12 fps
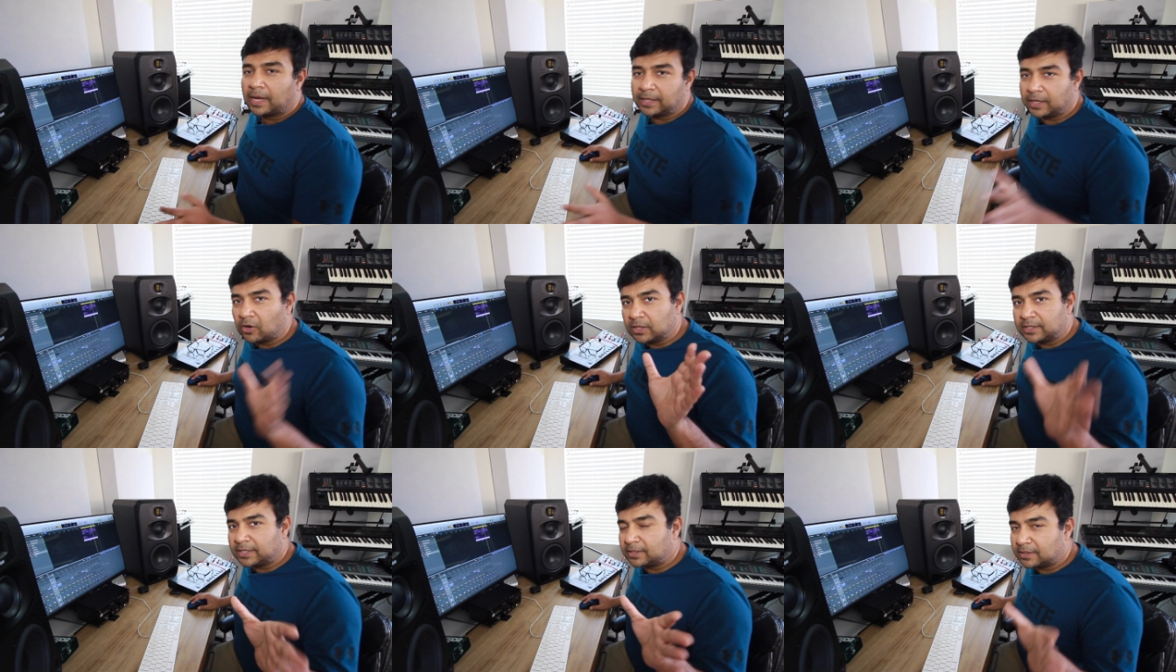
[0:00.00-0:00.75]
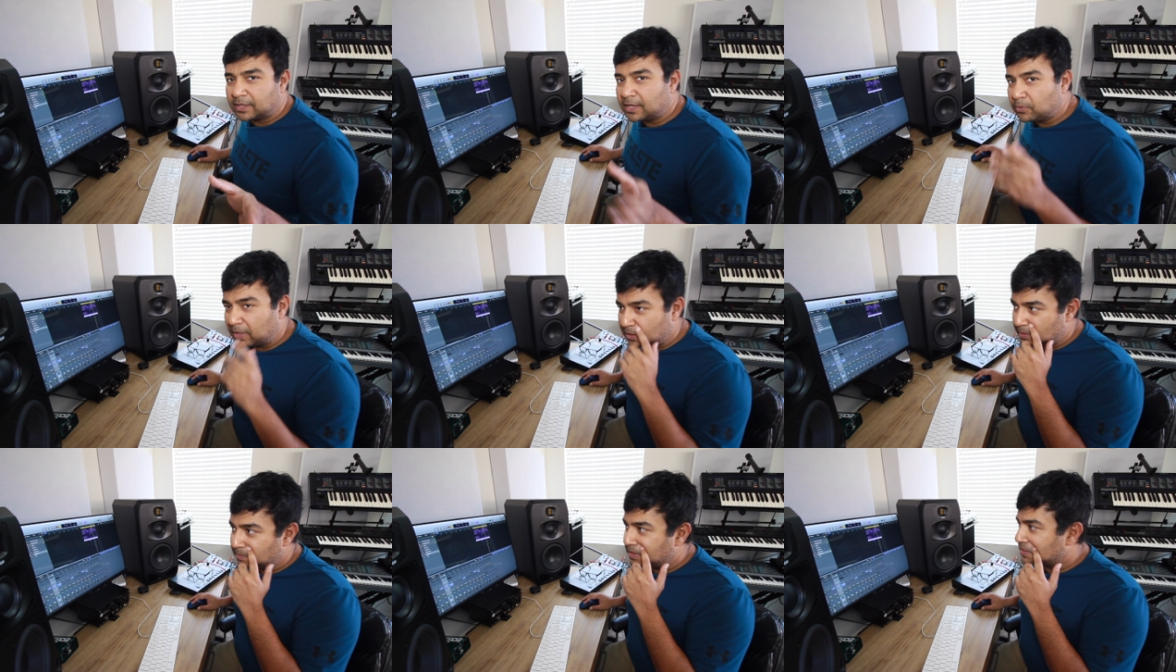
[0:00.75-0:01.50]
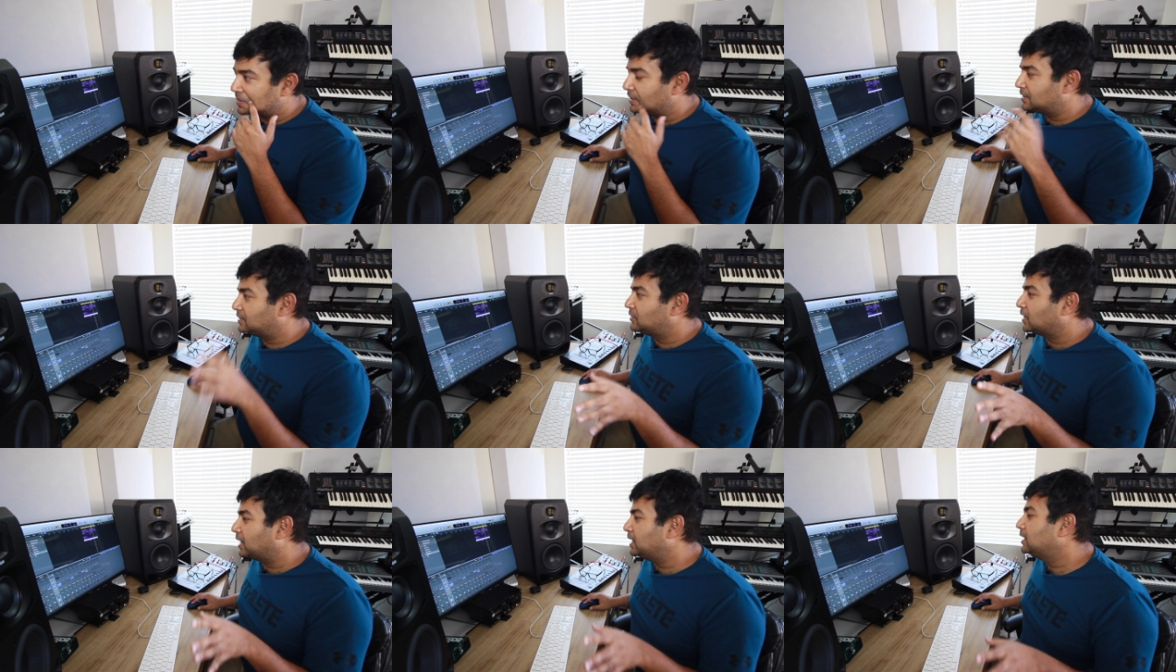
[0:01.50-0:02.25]
I think it all sits really well in the mix. It's
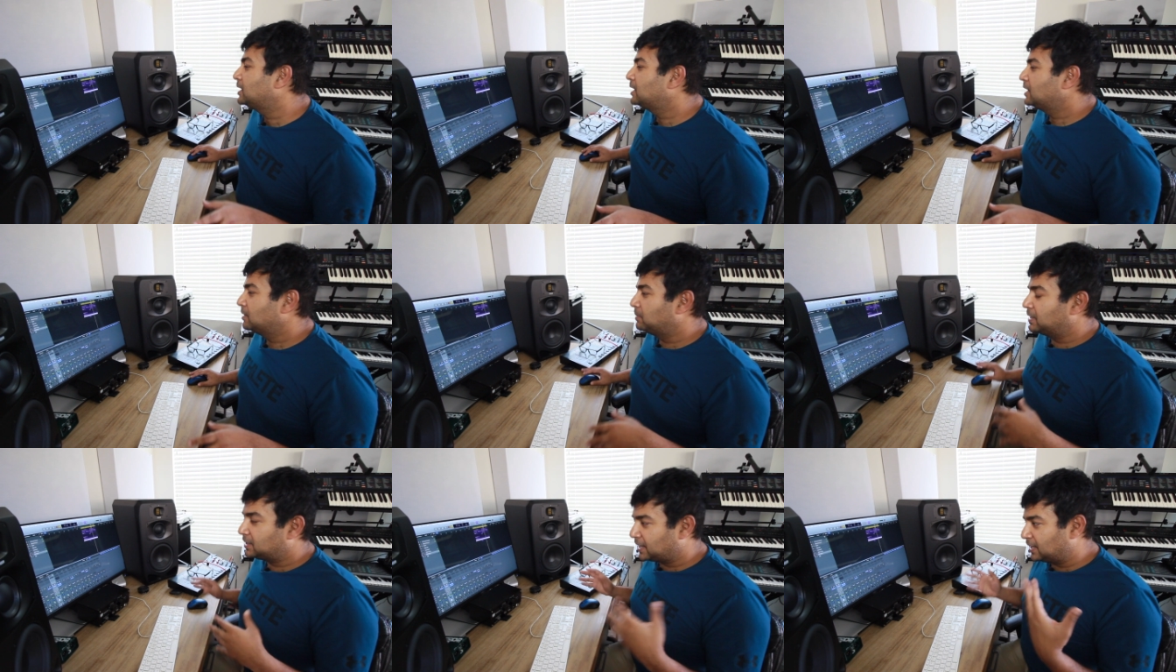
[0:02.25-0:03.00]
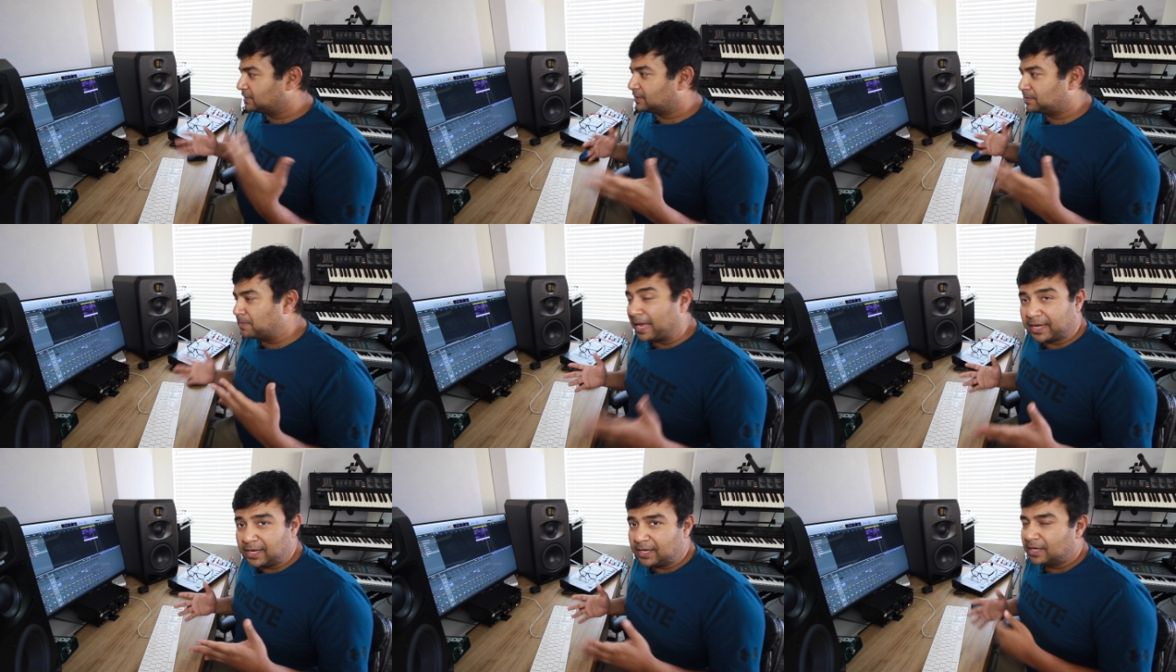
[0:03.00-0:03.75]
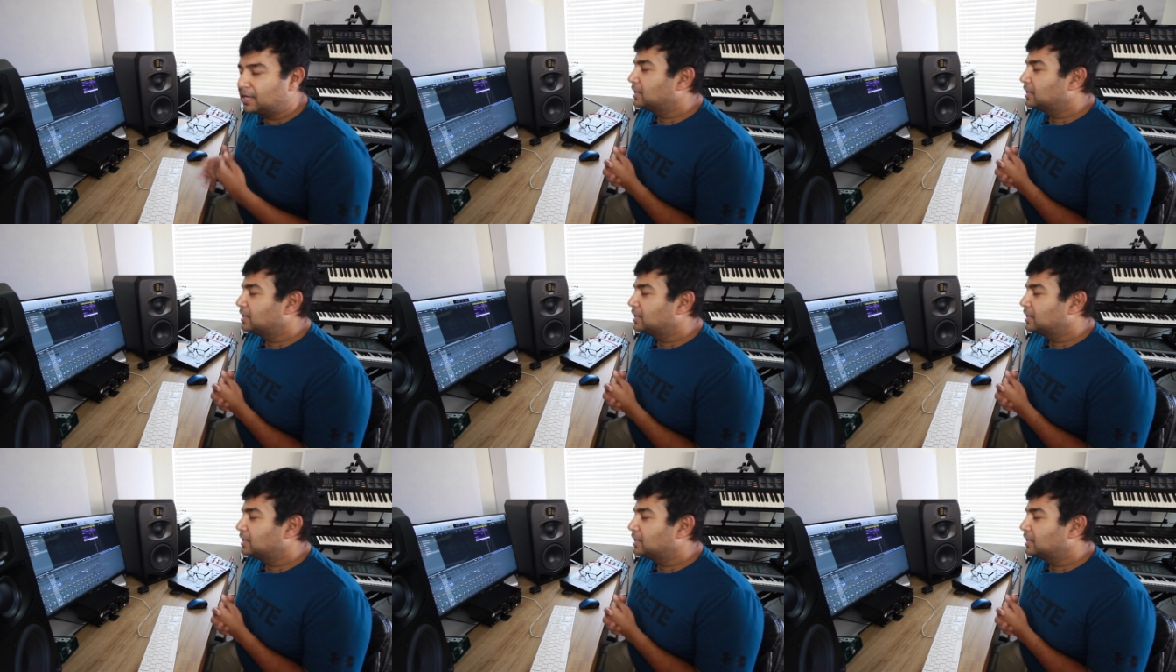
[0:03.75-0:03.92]
dry, but it's kind of smacky.